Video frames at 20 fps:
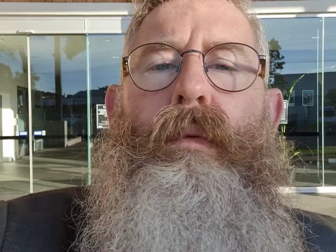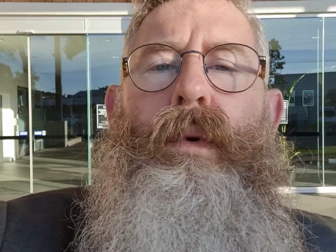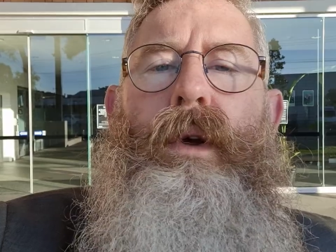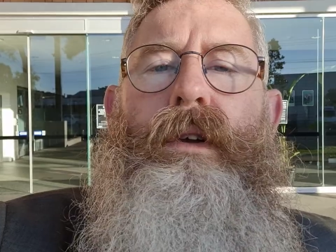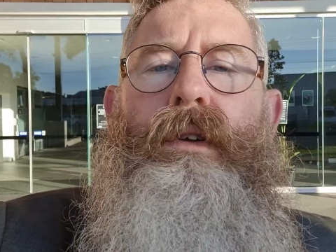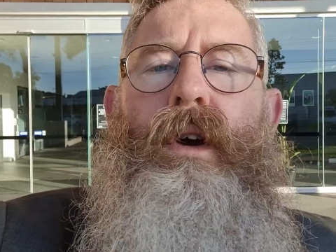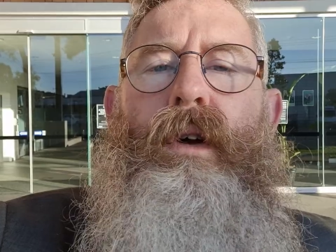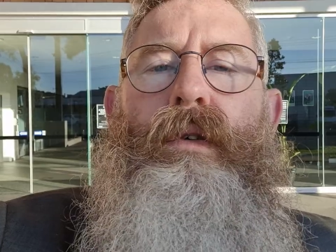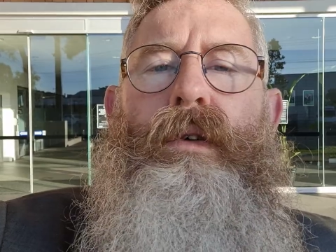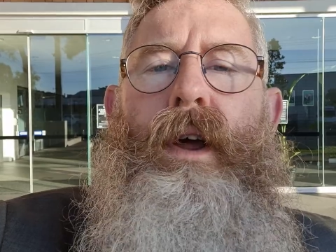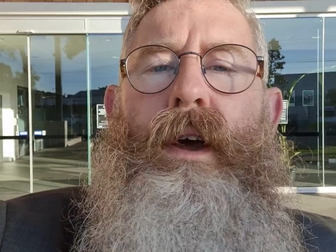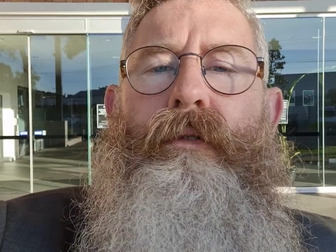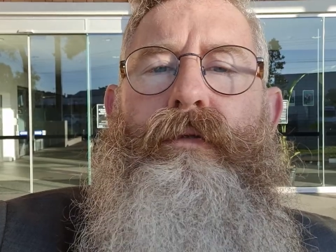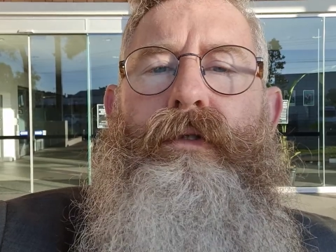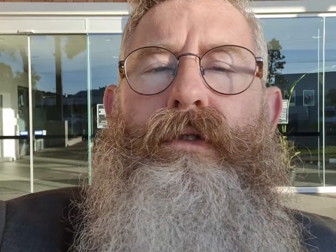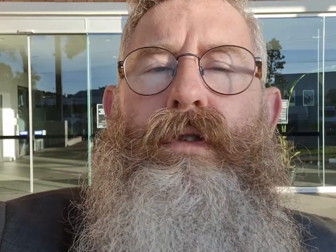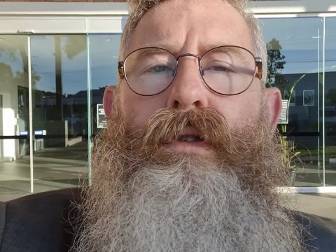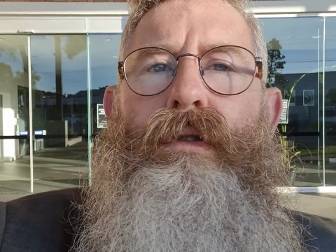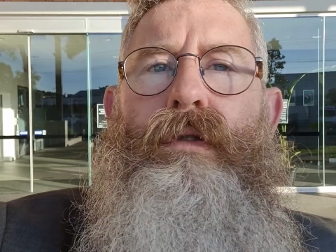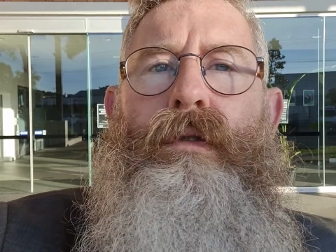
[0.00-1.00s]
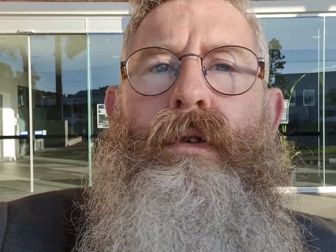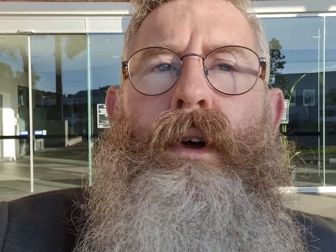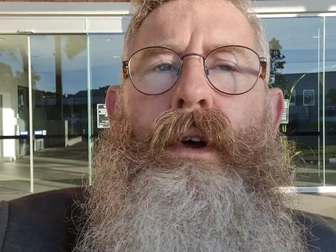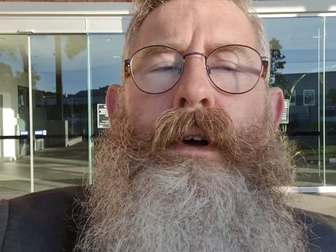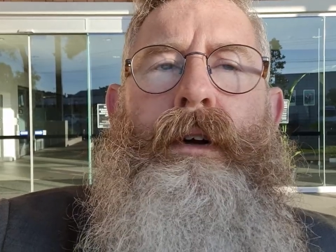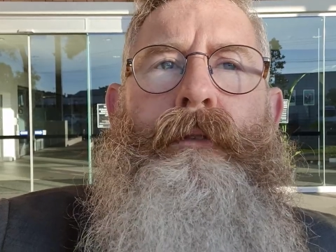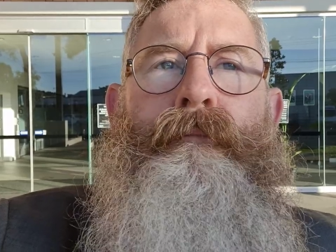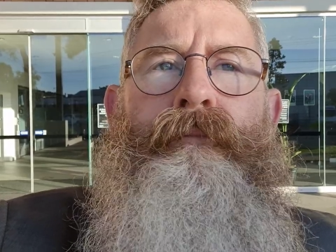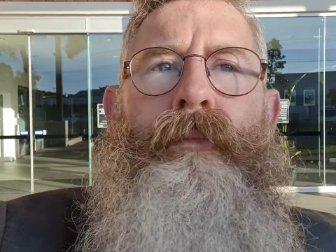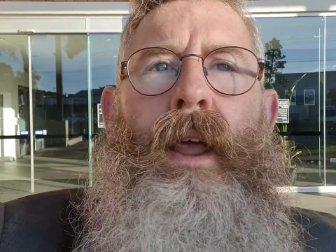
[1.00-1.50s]
we don't have to
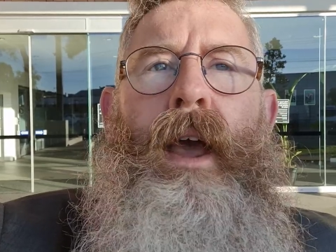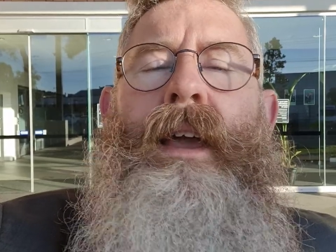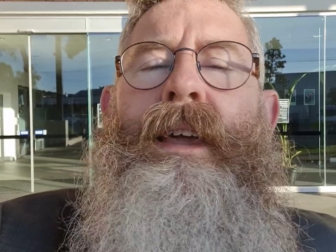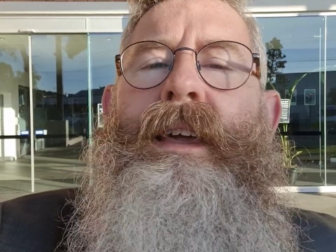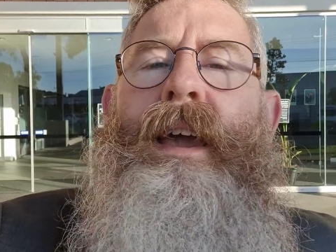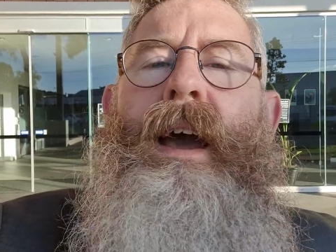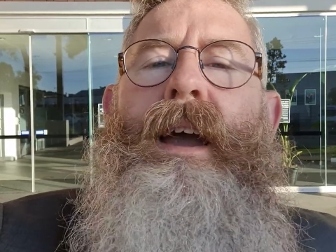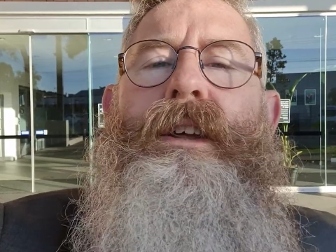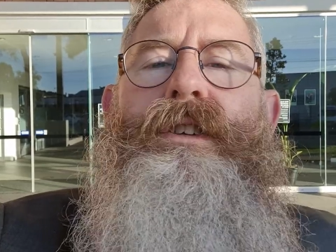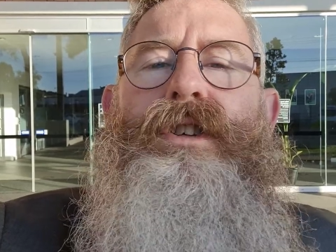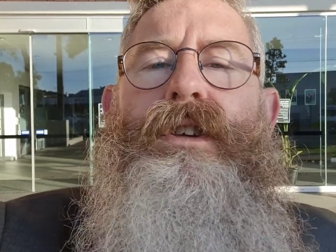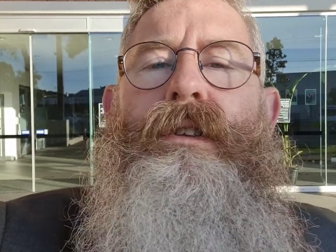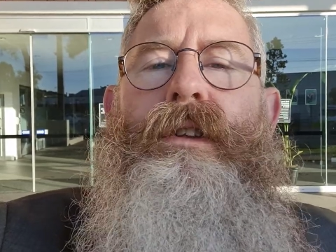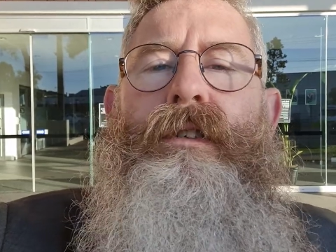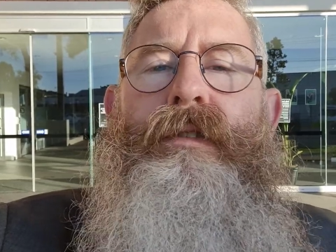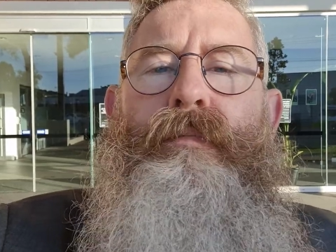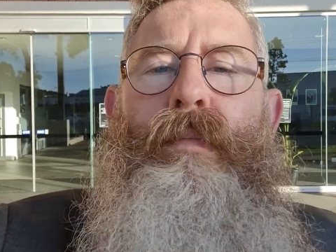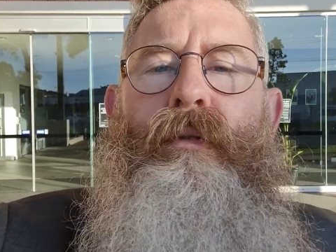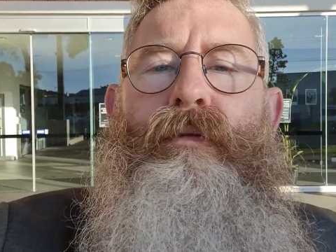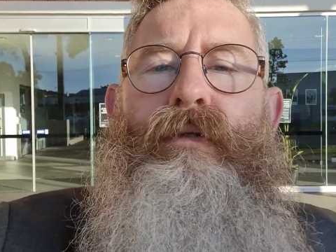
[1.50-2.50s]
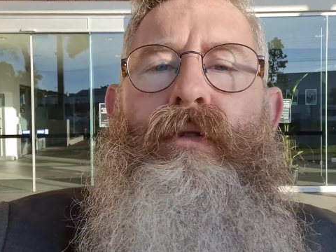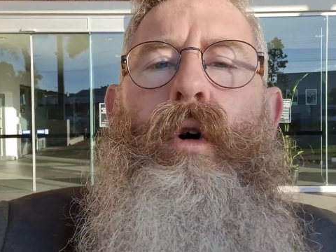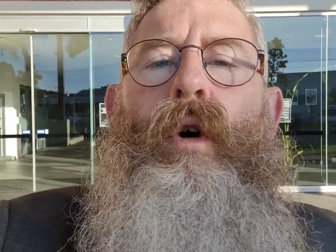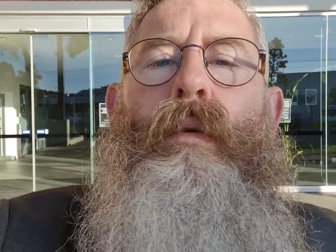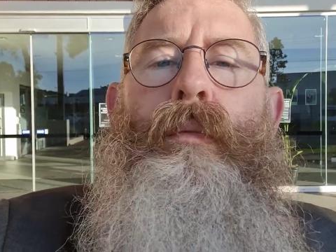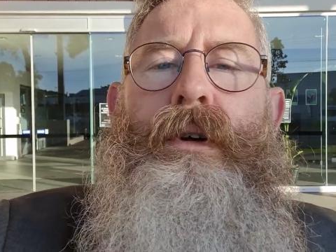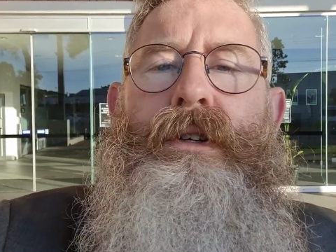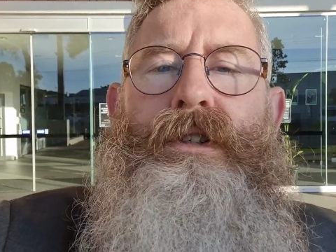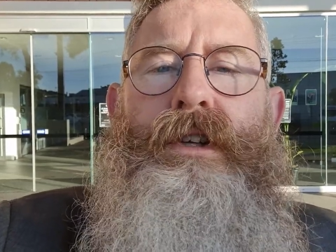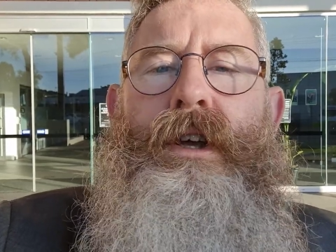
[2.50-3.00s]
engage in this
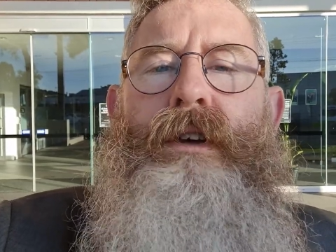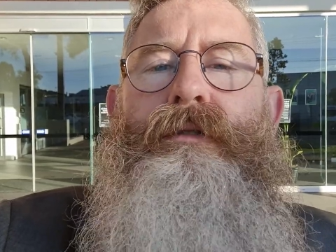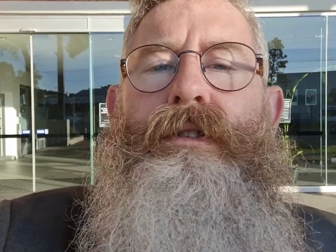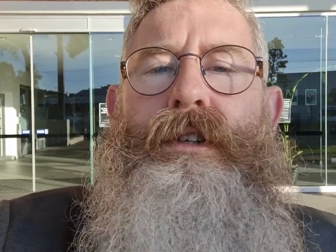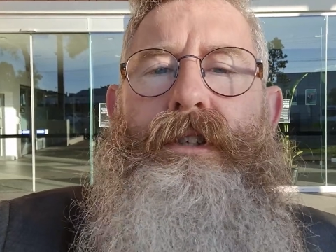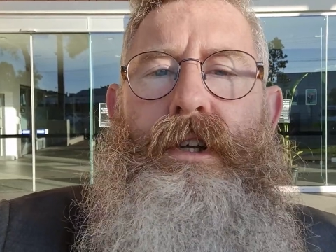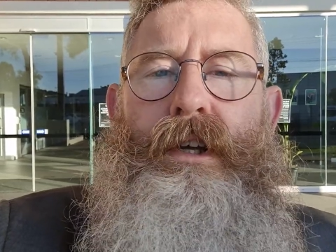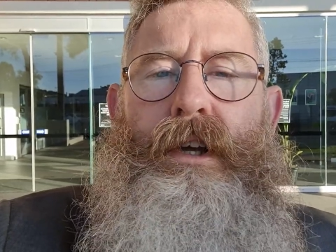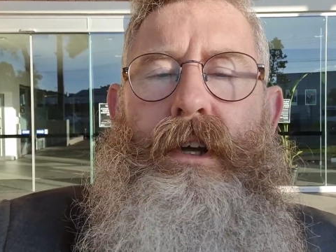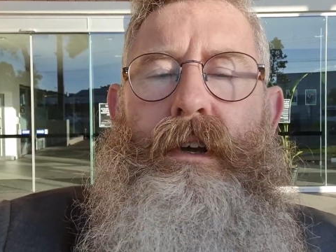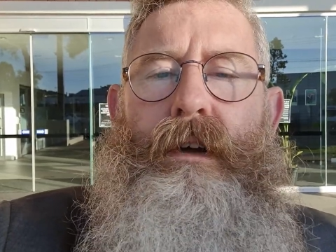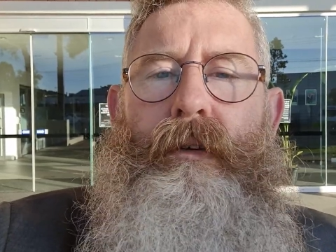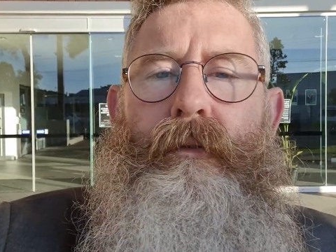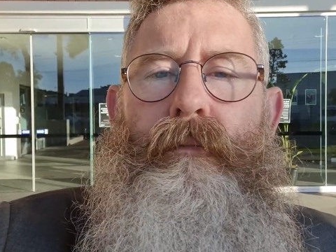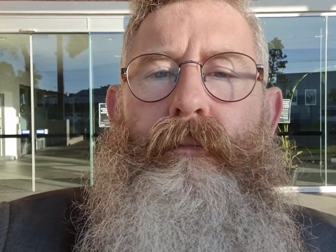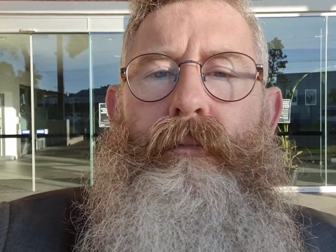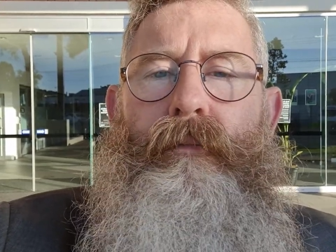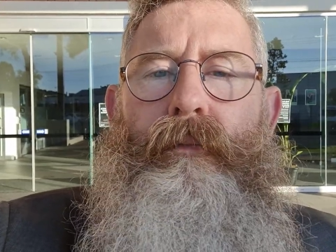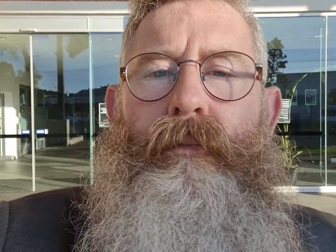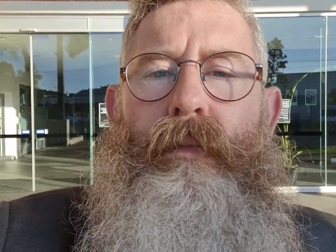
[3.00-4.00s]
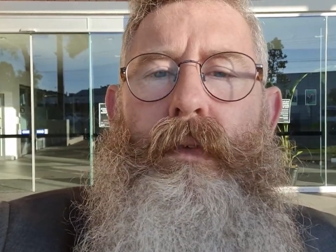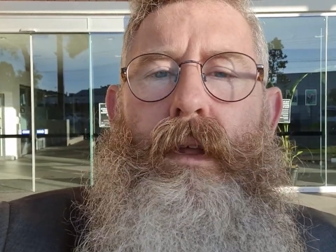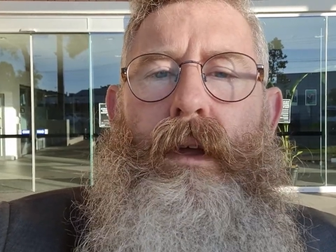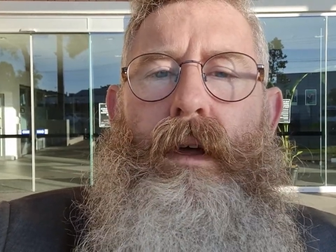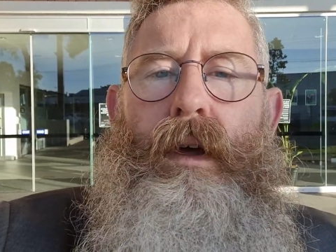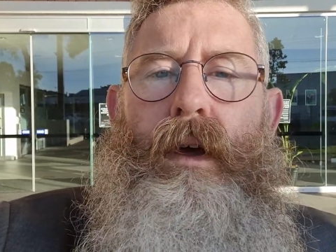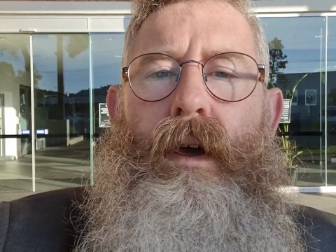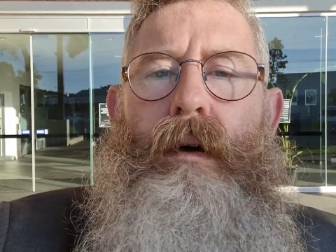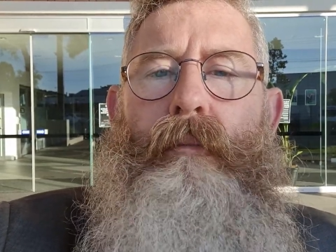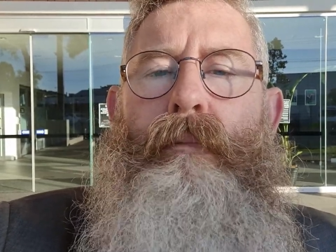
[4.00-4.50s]
performativity,
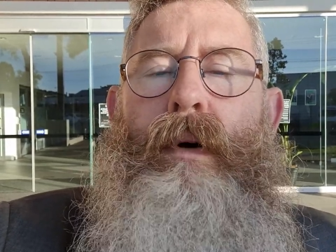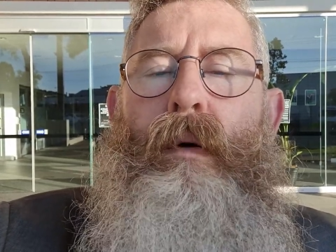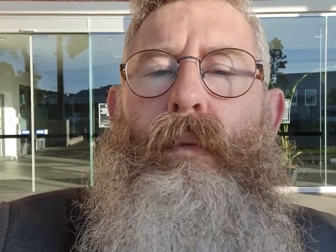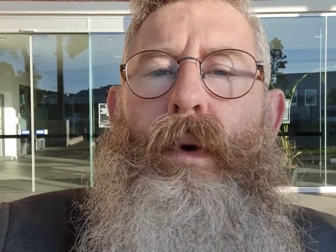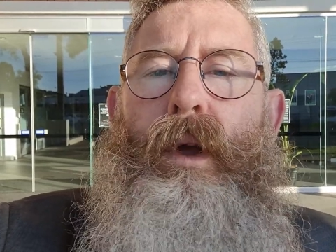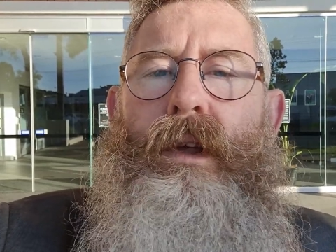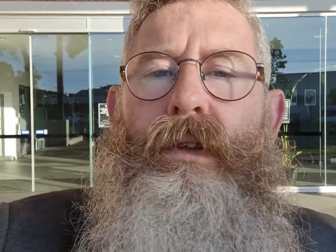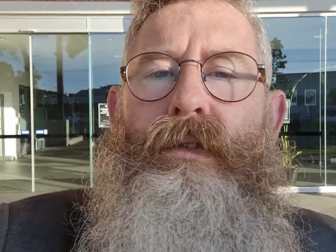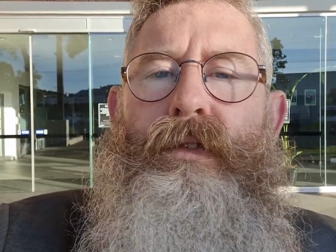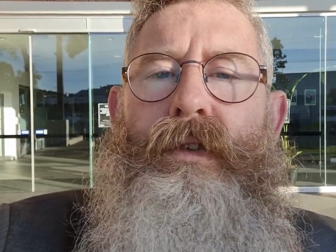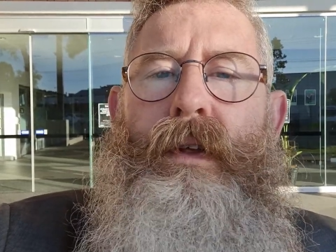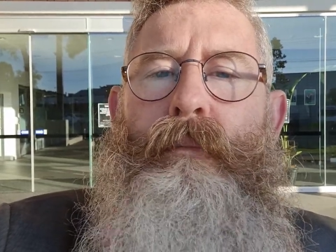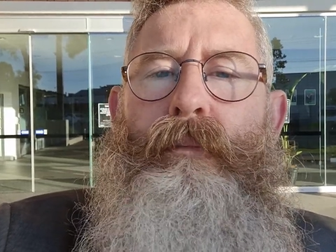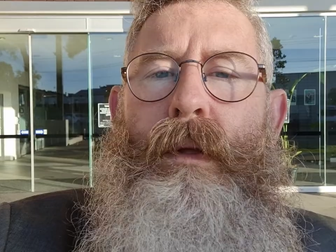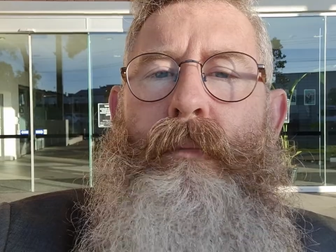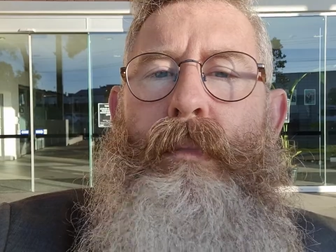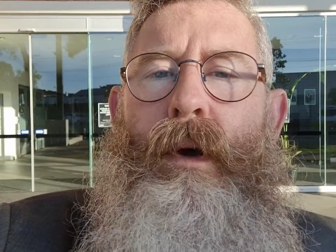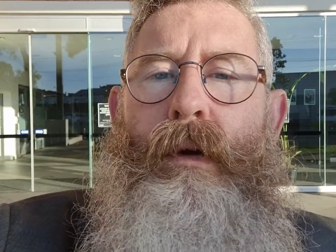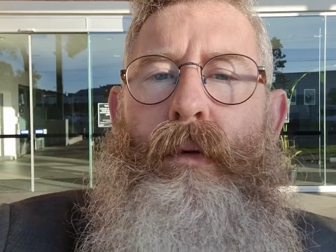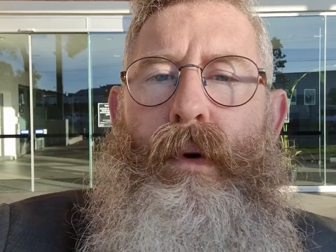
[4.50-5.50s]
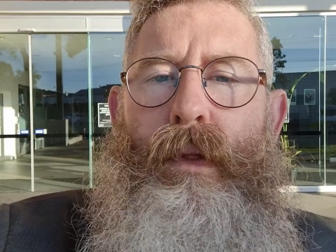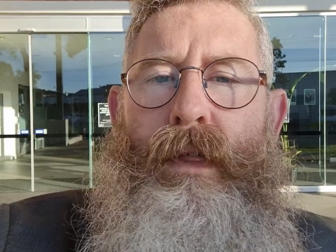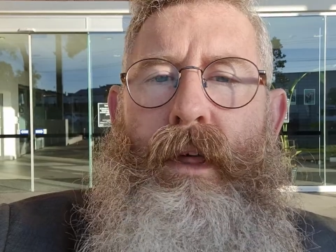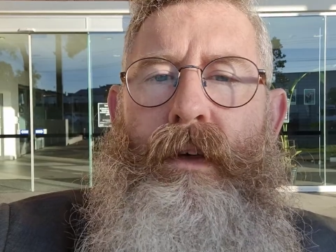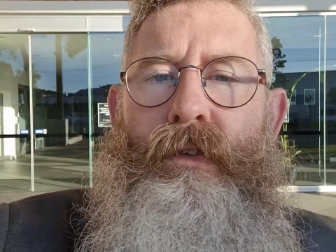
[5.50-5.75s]
but we can simply be with